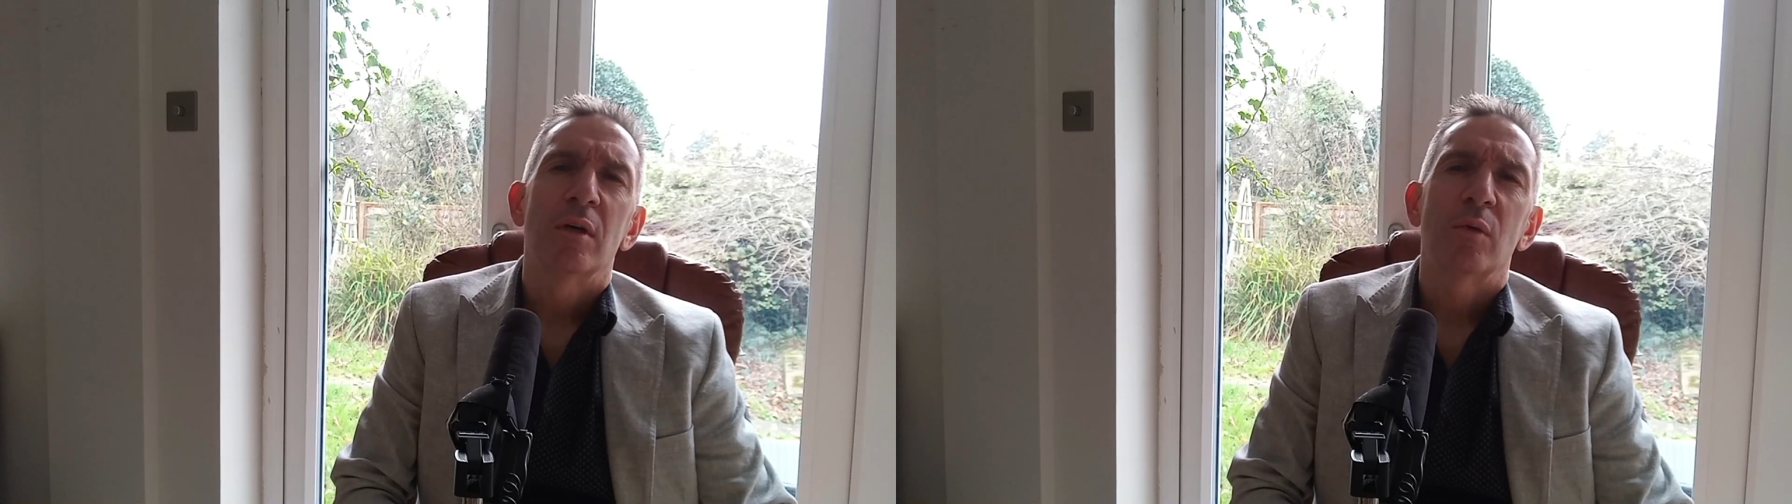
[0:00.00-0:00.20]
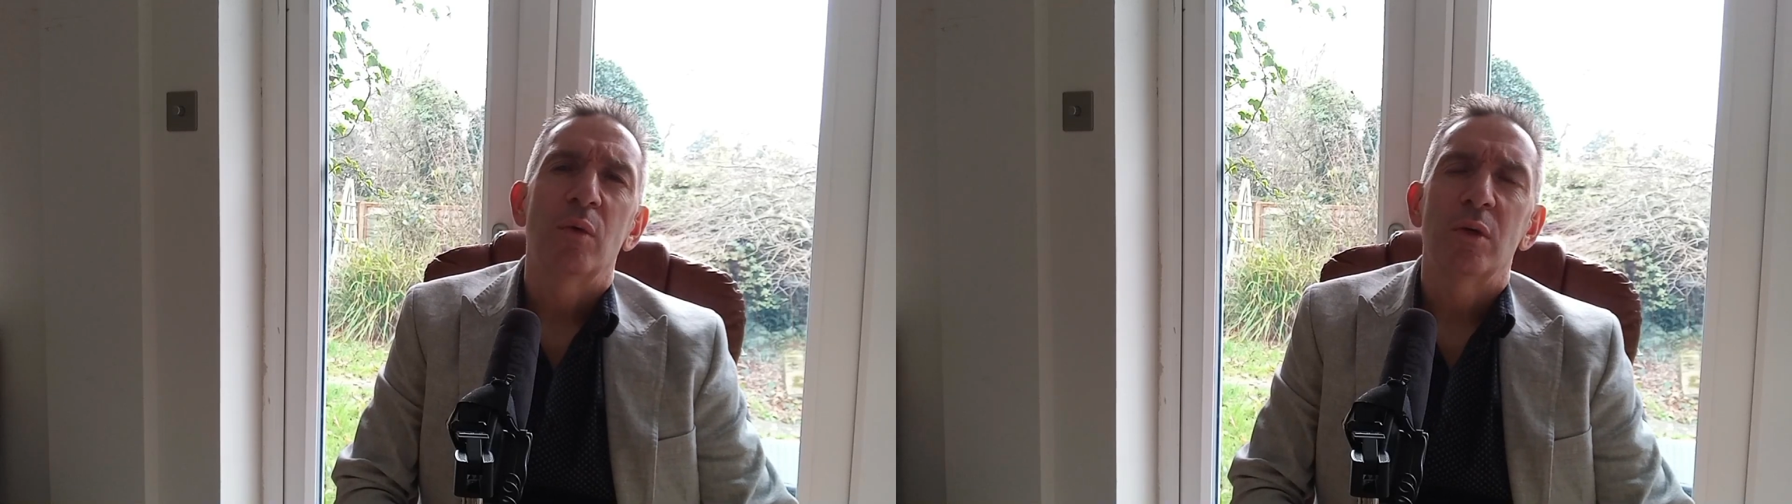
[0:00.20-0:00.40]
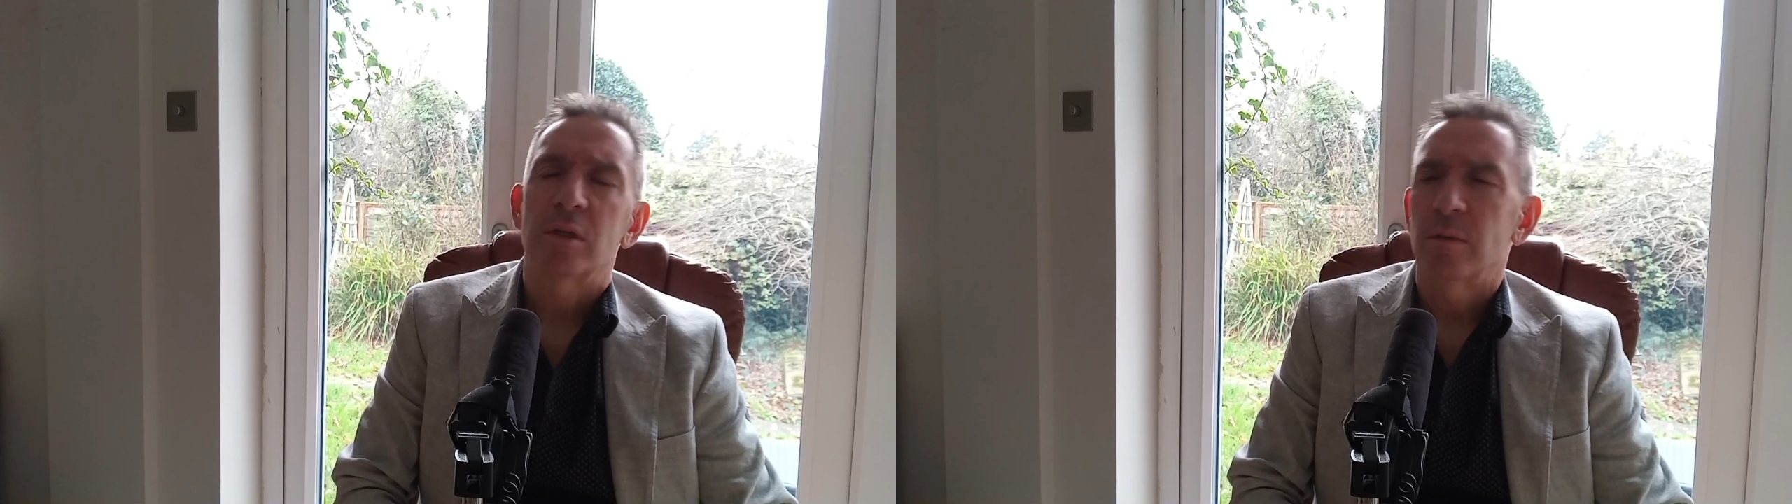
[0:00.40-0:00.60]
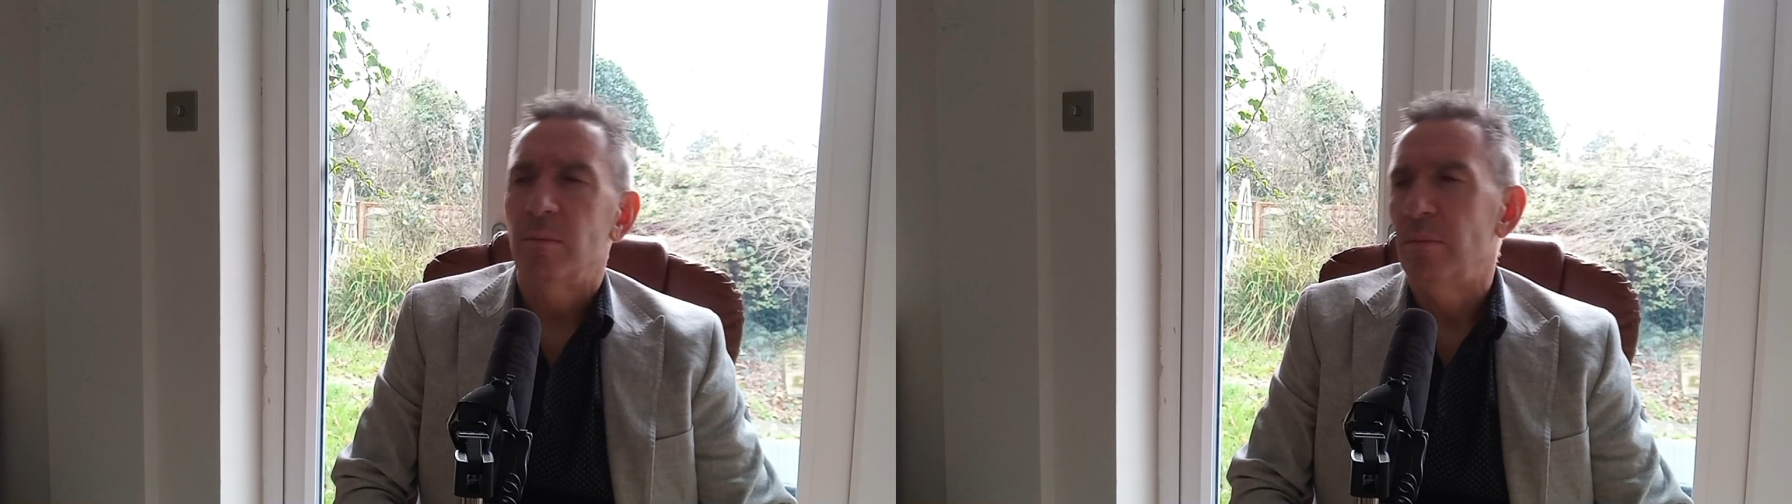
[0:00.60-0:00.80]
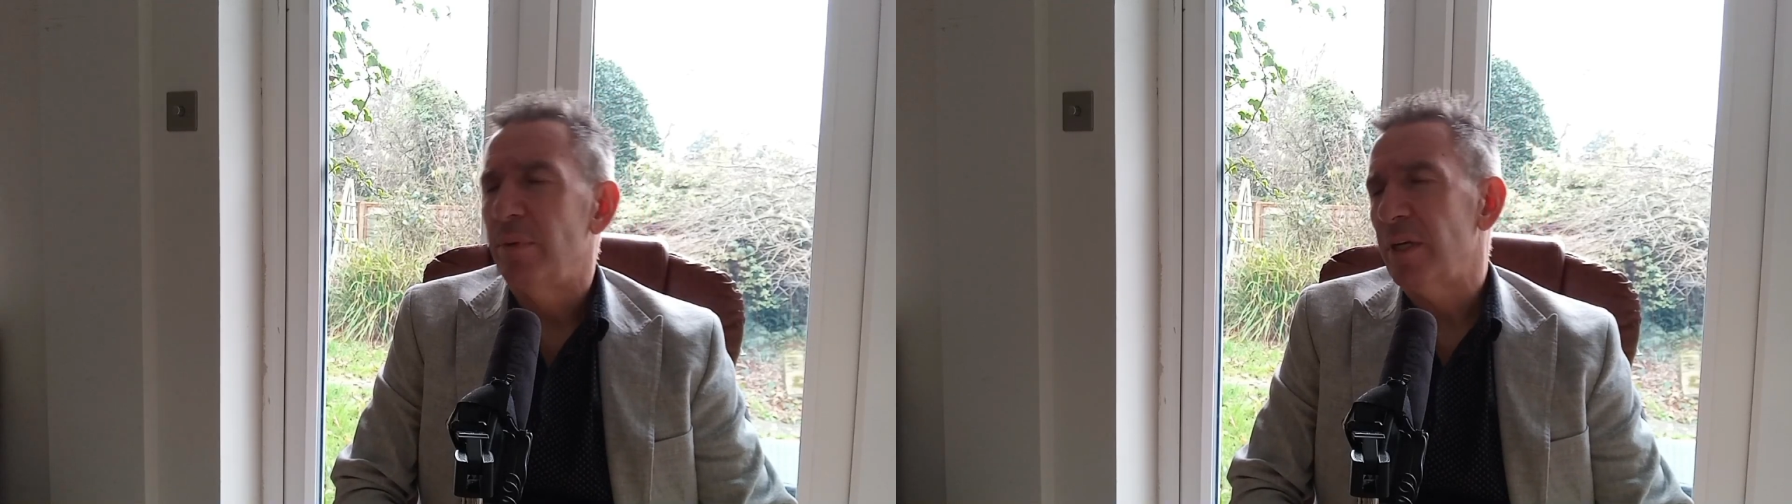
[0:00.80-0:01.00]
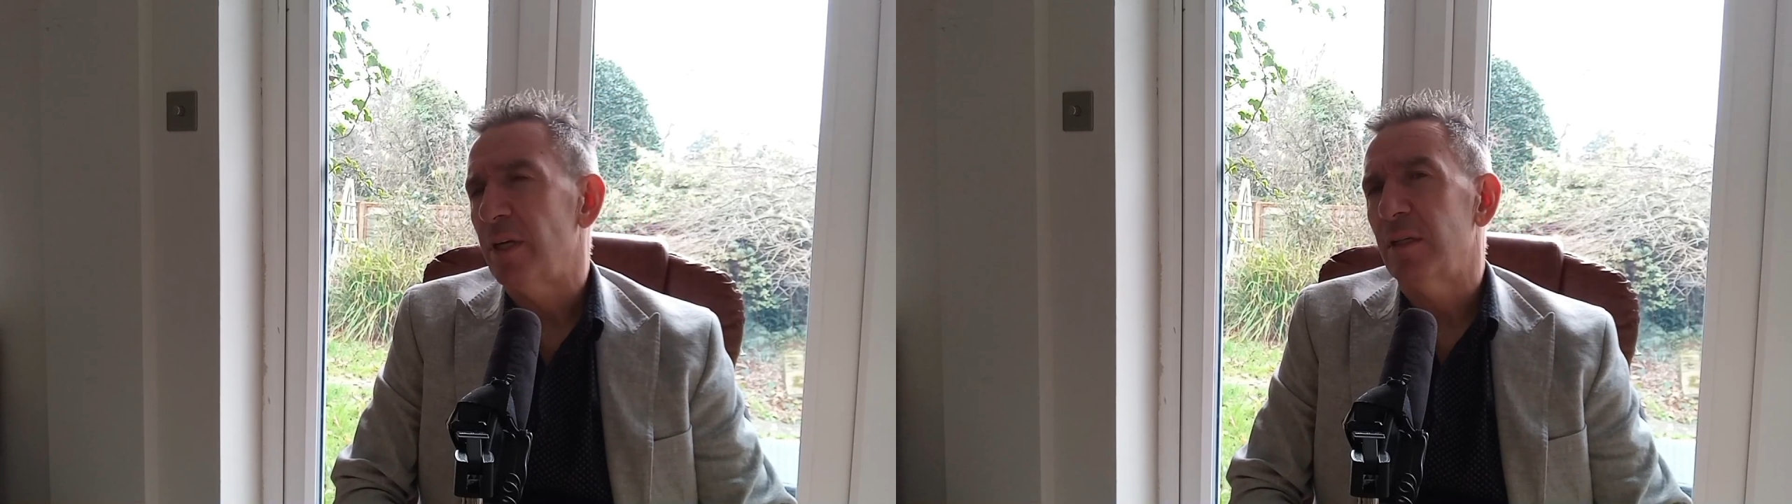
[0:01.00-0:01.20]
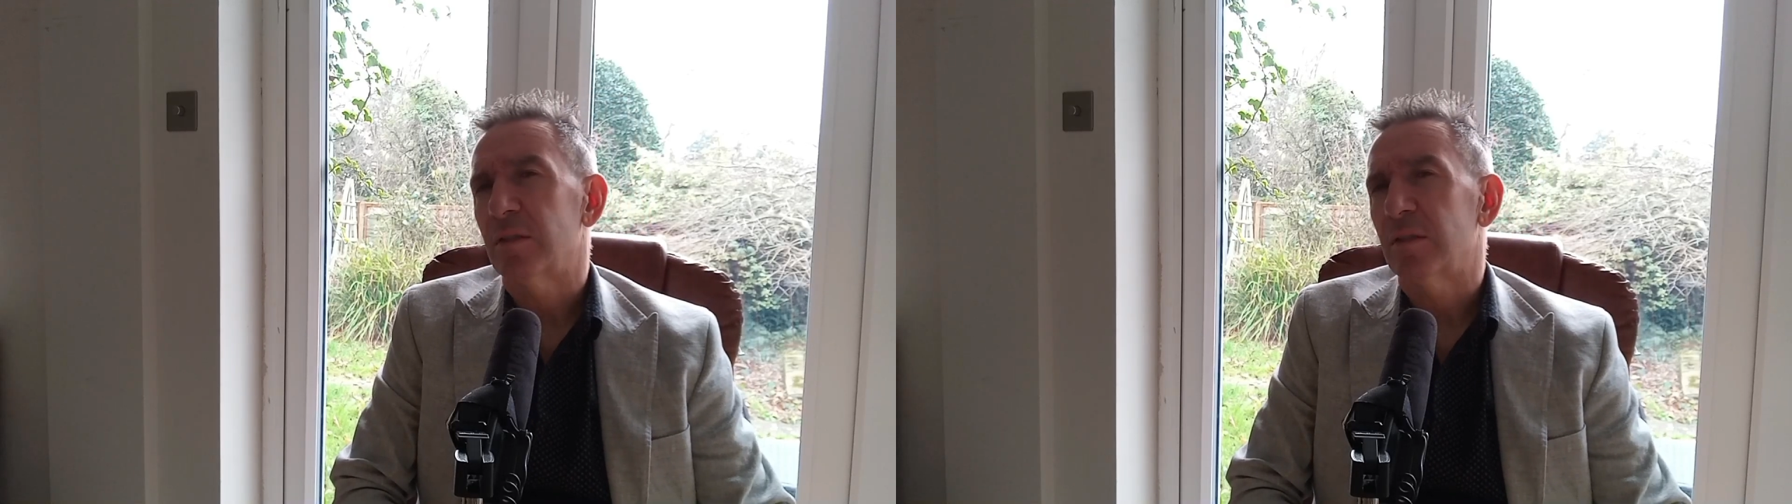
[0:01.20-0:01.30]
would be